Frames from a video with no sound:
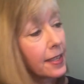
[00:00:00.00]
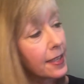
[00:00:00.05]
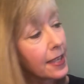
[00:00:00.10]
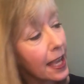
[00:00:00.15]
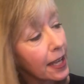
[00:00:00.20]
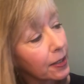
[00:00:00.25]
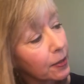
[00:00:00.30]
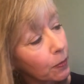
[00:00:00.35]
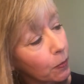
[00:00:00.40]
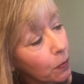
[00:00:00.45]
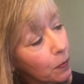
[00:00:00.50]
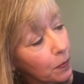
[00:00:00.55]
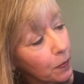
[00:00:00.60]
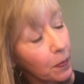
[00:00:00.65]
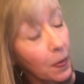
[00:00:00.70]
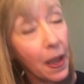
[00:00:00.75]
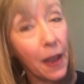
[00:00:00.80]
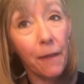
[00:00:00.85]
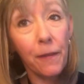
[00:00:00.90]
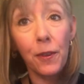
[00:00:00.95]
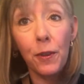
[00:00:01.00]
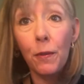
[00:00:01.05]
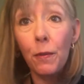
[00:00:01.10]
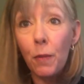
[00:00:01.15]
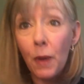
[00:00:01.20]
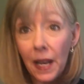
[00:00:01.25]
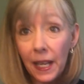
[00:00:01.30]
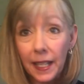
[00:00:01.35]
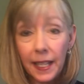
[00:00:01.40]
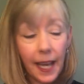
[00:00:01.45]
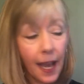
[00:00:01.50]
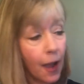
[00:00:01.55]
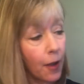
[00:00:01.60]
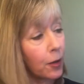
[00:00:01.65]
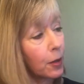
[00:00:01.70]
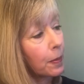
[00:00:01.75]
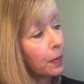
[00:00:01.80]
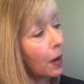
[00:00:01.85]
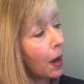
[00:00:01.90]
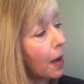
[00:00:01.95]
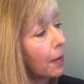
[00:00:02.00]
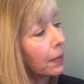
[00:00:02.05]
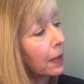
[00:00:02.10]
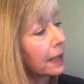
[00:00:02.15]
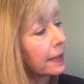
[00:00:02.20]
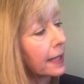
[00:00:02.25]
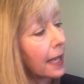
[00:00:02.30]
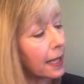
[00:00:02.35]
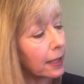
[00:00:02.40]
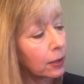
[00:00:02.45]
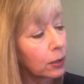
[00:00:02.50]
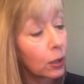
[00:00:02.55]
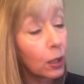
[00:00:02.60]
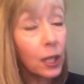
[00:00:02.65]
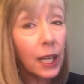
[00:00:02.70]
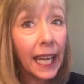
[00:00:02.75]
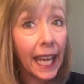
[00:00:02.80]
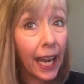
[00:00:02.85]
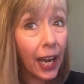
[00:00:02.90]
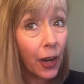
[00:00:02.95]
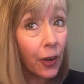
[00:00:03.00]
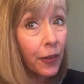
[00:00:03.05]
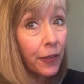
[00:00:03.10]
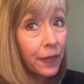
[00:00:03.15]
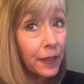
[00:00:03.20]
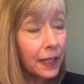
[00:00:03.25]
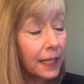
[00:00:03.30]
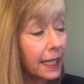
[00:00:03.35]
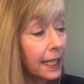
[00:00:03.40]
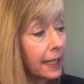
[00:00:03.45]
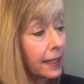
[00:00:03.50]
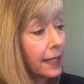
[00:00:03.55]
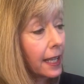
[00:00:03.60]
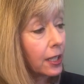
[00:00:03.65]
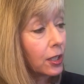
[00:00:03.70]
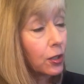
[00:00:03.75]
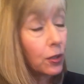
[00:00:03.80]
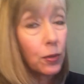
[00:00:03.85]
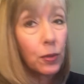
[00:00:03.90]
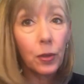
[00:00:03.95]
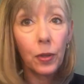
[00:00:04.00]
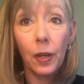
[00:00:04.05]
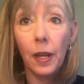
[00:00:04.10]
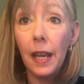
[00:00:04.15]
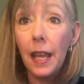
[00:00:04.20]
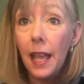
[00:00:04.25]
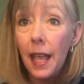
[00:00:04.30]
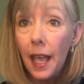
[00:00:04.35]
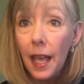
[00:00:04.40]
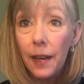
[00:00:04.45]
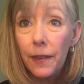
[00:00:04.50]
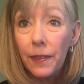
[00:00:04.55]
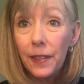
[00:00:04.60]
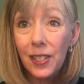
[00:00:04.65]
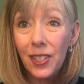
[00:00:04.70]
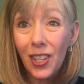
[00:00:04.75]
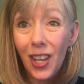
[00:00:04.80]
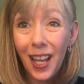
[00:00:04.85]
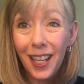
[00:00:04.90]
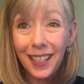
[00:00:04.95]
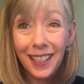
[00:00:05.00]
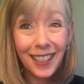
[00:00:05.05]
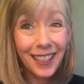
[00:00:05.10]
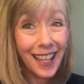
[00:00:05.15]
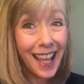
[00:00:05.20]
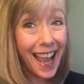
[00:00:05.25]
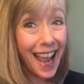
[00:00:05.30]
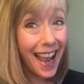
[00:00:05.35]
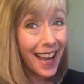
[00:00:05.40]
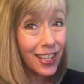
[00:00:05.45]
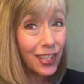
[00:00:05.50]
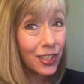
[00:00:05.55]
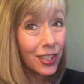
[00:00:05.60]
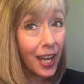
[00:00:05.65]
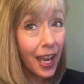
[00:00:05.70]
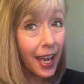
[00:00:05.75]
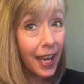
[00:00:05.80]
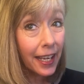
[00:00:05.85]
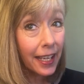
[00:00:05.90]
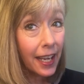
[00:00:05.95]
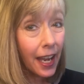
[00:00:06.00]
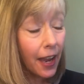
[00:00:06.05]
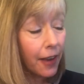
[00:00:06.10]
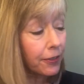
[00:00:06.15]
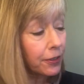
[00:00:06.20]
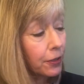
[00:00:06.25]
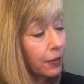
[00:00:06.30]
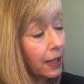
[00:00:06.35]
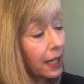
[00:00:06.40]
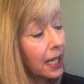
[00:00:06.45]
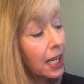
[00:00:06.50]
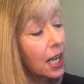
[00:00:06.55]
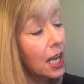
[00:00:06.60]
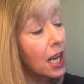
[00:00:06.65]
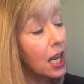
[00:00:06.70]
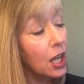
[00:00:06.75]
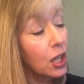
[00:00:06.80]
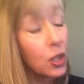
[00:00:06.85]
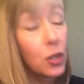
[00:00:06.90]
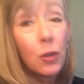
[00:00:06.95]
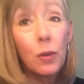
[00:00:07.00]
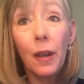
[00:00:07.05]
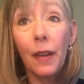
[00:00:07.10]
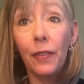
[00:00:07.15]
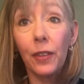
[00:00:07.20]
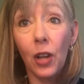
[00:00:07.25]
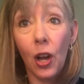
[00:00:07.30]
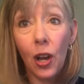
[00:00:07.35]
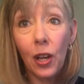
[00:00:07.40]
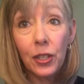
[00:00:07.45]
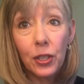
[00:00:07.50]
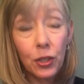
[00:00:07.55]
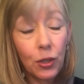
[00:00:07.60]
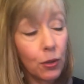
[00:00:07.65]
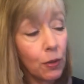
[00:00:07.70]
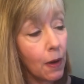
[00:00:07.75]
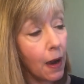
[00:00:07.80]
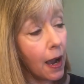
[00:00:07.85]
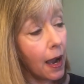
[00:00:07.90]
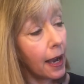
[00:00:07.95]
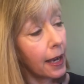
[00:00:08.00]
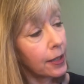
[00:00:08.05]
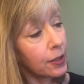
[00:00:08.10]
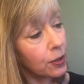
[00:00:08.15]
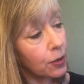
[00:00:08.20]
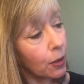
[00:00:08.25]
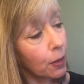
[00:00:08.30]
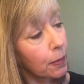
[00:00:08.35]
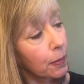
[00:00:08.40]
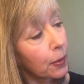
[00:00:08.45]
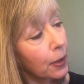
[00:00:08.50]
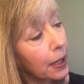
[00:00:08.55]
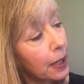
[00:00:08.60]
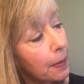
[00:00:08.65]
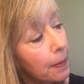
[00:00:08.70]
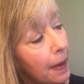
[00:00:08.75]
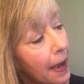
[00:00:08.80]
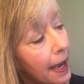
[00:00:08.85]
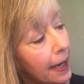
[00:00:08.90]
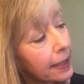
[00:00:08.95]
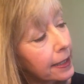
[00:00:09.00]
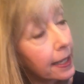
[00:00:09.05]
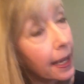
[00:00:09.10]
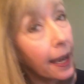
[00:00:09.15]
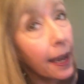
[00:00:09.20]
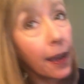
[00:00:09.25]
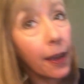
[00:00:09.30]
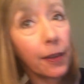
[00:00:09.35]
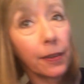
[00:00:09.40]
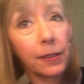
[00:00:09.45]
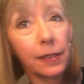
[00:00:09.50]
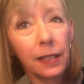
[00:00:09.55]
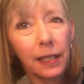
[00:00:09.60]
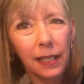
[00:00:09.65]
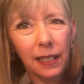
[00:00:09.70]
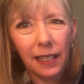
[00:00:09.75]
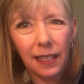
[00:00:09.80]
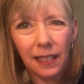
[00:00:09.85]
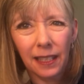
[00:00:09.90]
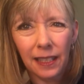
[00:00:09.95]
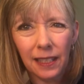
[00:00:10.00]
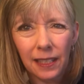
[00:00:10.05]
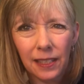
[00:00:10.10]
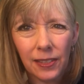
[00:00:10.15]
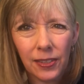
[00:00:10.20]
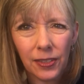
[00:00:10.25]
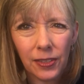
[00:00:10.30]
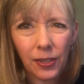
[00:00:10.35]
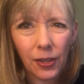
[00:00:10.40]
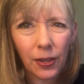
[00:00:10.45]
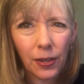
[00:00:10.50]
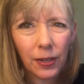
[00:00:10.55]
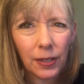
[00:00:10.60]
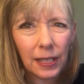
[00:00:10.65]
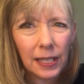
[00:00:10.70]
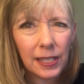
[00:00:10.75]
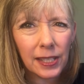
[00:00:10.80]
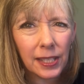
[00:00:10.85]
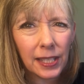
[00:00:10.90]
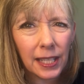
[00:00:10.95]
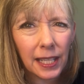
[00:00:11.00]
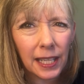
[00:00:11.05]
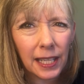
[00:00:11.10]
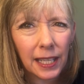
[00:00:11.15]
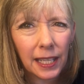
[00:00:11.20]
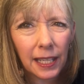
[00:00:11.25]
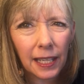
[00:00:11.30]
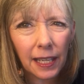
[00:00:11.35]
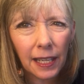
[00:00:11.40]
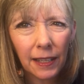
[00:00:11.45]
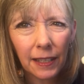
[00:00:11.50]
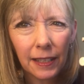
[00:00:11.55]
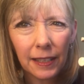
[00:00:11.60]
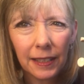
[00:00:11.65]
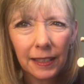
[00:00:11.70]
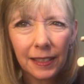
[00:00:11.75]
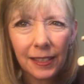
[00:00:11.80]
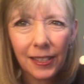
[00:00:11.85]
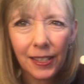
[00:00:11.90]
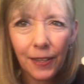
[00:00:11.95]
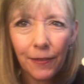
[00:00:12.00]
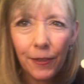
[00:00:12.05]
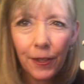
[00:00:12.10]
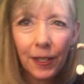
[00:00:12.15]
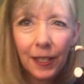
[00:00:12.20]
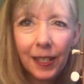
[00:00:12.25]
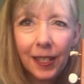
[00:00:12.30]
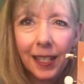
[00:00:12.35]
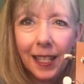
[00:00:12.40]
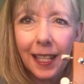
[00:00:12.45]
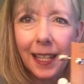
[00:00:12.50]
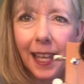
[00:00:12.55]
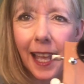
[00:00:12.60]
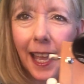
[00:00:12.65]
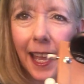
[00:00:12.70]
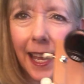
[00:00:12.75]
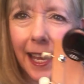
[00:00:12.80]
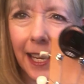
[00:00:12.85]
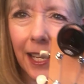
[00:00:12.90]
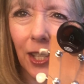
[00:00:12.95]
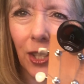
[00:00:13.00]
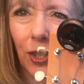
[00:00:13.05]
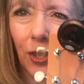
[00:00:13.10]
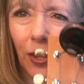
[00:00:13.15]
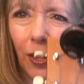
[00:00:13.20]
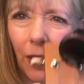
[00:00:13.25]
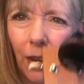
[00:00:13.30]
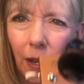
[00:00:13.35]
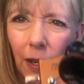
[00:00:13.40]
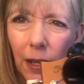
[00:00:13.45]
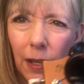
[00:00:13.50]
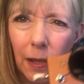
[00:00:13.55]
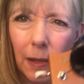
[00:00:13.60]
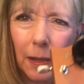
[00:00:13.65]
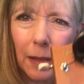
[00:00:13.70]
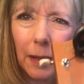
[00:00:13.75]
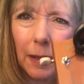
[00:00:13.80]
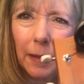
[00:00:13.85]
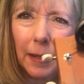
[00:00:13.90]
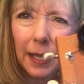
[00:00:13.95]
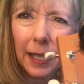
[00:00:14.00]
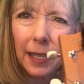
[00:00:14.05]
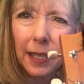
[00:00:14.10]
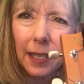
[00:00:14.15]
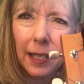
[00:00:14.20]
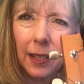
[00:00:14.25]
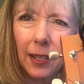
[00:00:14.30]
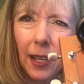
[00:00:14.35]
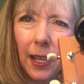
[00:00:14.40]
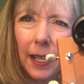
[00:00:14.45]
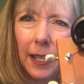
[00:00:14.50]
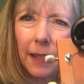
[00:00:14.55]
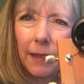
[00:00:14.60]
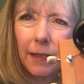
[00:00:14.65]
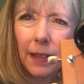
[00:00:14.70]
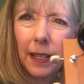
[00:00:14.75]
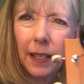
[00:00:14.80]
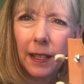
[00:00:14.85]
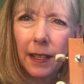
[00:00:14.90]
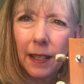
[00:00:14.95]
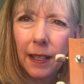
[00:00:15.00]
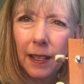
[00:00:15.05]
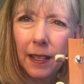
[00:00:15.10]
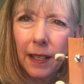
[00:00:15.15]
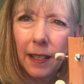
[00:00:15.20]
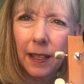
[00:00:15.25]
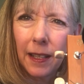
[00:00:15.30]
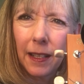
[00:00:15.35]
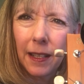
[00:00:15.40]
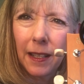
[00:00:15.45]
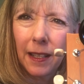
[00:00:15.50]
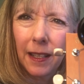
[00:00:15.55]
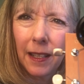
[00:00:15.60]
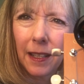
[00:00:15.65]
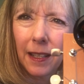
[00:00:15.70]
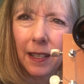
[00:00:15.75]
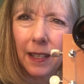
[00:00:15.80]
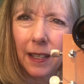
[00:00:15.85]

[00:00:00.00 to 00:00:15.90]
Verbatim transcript: then if you encounter a problem like that, look carefully at that tuner, and if it's got a little hashtag after it, you have gone too high. So bring it back down. So let's see, uh, let's see if you can see that A sharp, getting the lighting right.